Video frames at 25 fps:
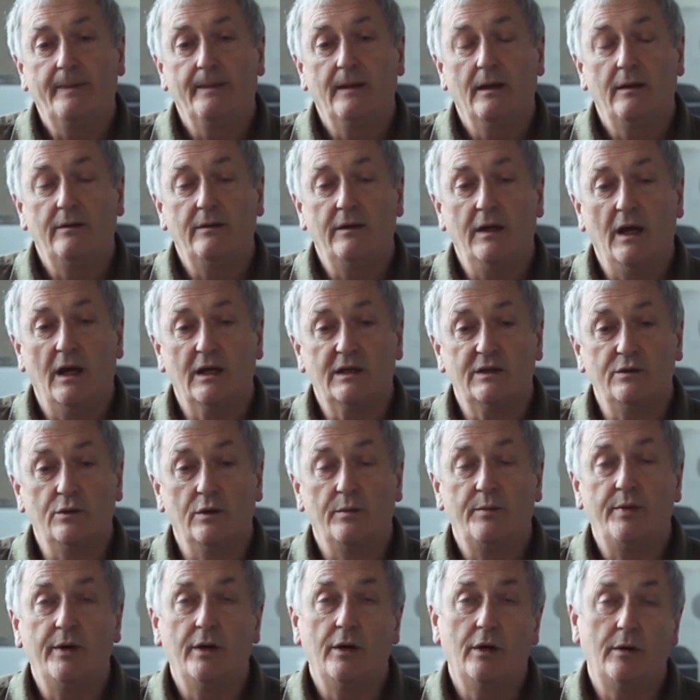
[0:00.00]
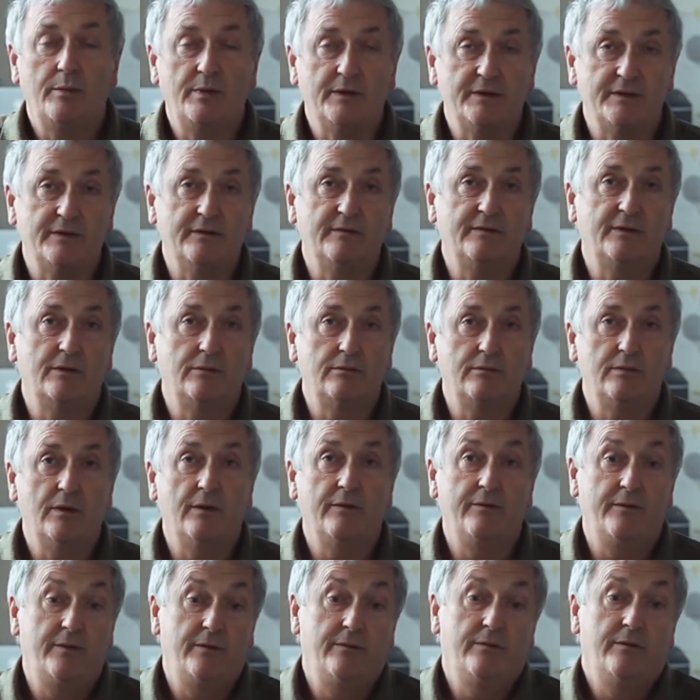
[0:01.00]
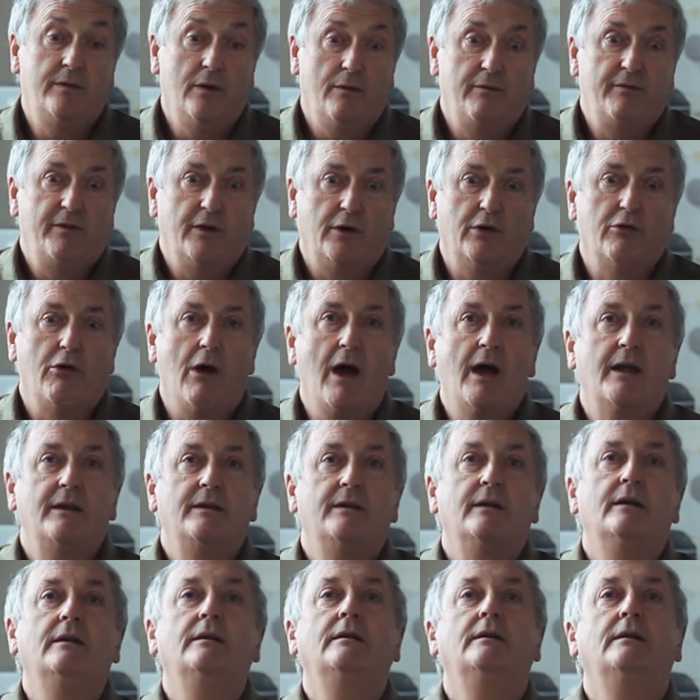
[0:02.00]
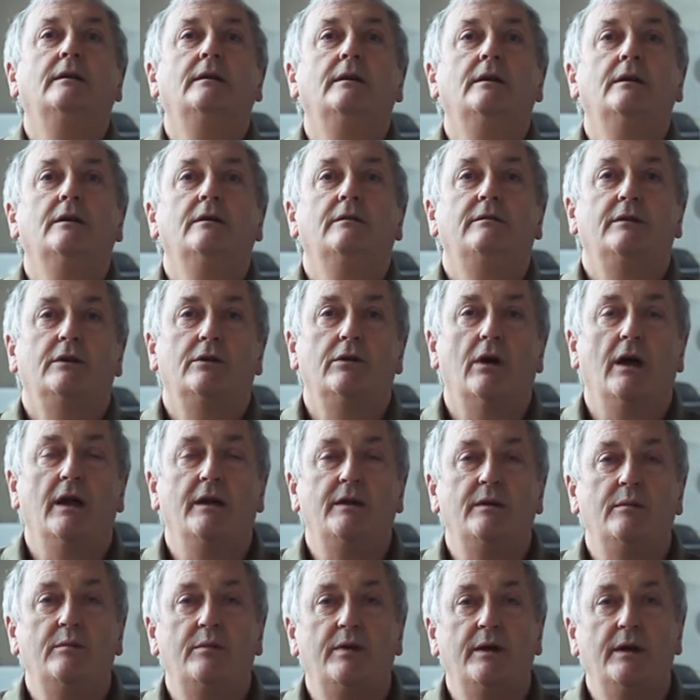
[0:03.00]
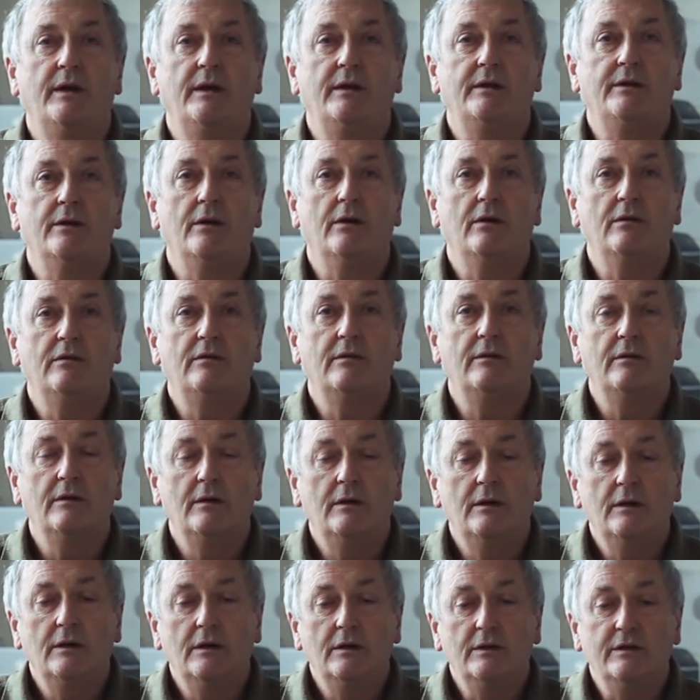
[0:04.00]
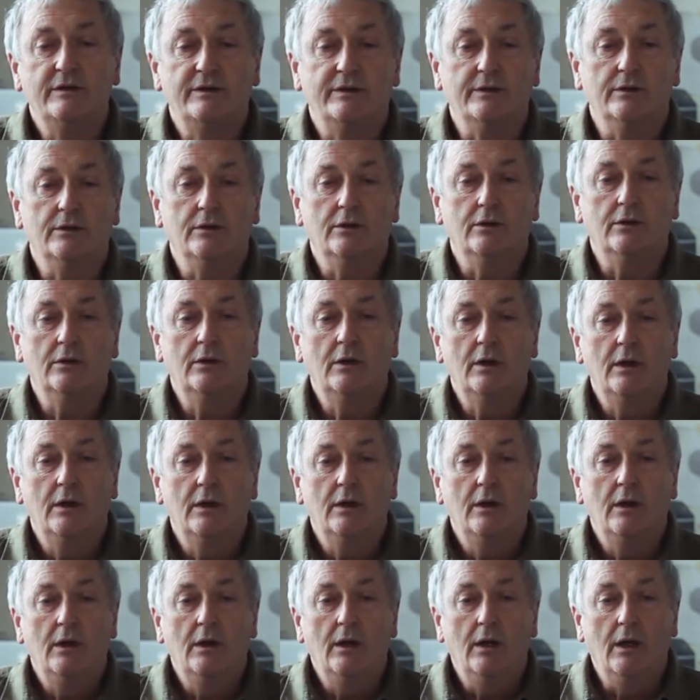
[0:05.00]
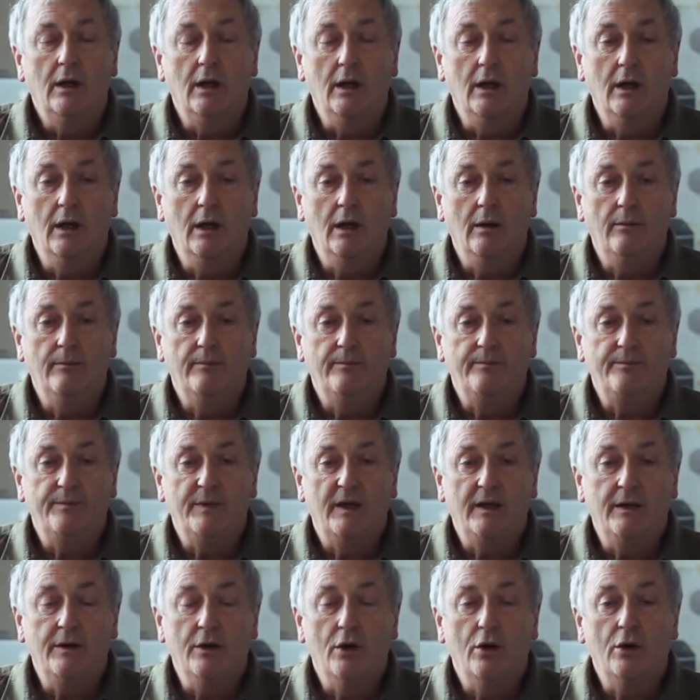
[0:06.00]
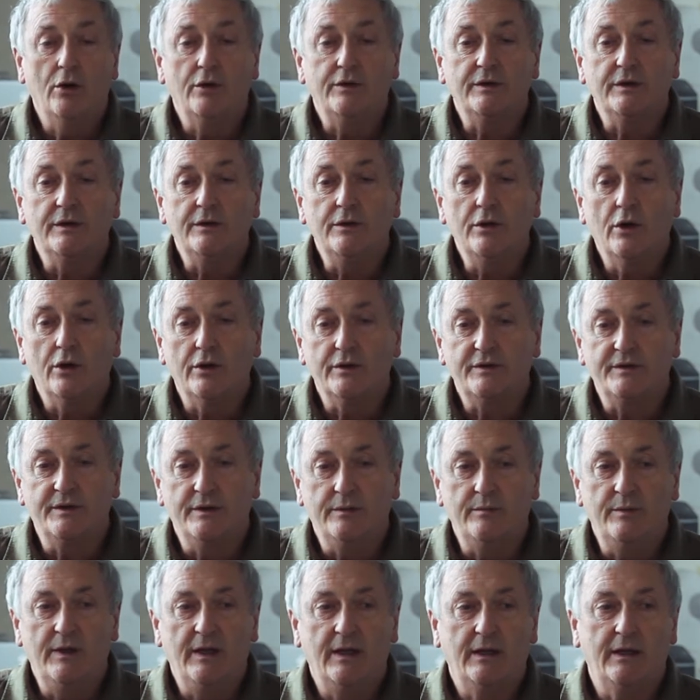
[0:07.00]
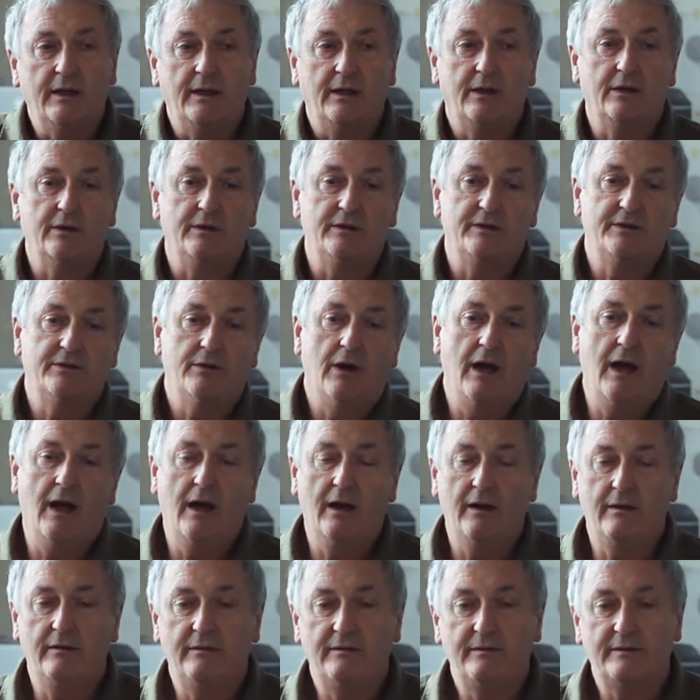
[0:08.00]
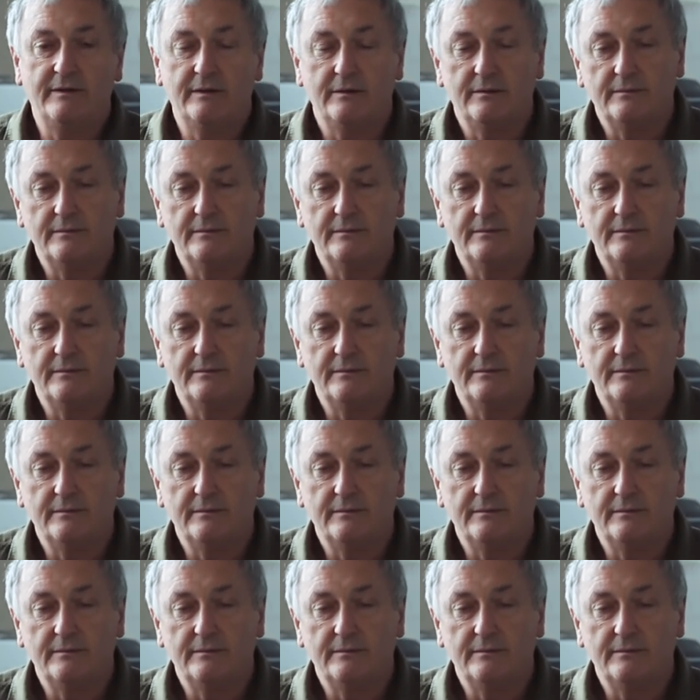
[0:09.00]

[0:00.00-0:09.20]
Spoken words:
the actual purpose of the grinder for grinding paint off. So in order not to make it contrived,